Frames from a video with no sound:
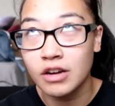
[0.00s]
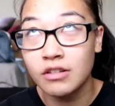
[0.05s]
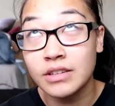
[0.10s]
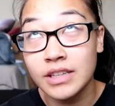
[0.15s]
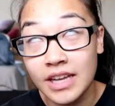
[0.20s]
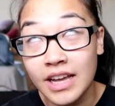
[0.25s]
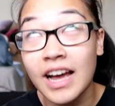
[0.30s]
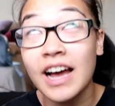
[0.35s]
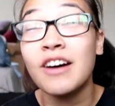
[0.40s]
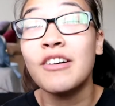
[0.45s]
I'll
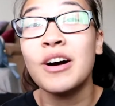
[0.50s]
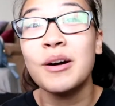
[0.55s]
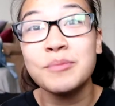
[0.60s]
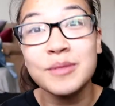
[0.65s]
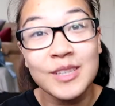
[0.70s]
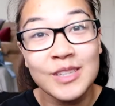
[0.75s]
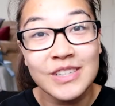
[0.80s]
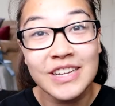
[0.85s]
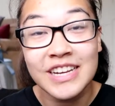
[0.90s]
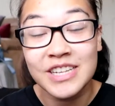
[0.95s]

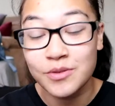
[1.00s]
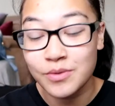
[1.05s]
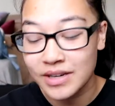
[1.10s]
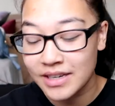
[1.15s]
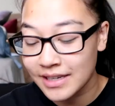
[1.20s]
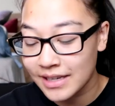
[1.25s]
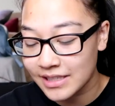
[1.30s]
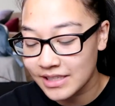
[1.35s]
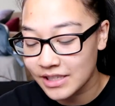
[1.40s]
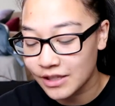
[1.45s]
update you guys when
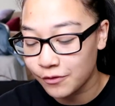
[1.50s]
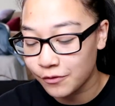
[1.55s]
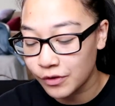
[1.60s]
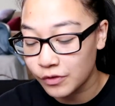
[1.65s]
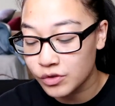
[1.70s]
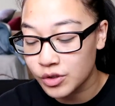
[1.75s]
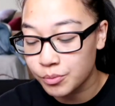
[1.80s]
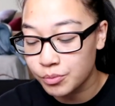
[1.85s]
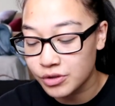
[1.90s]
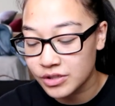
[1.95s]
I get to the
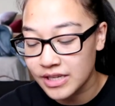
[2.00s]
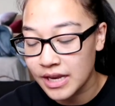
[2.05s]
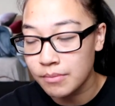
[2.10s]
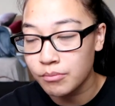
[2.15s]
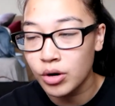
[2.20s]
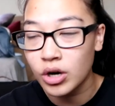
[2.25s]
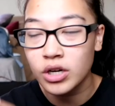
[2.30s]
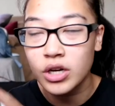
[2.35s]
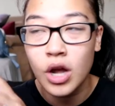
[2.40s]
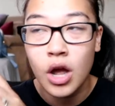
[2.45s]
50%
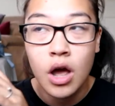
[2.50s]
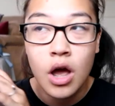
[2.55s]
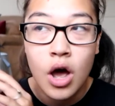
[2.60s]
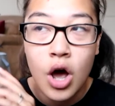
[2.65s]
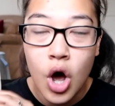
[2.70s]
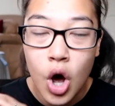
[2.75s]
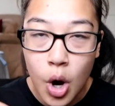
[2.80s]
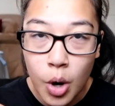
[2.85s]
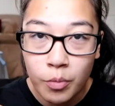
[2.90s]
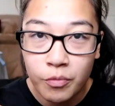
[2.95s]
mark,
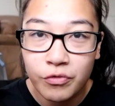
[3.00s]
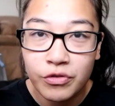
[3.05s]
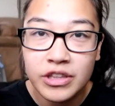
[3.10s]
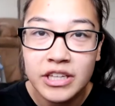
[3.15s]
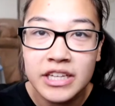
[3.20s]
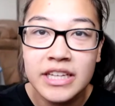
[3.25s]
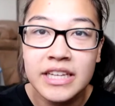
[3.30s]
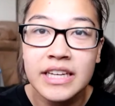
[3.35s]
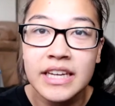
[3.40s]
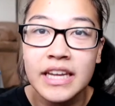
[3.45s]

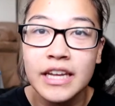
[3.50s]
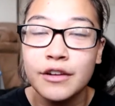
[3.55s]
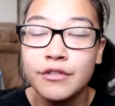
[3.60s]
hopefully.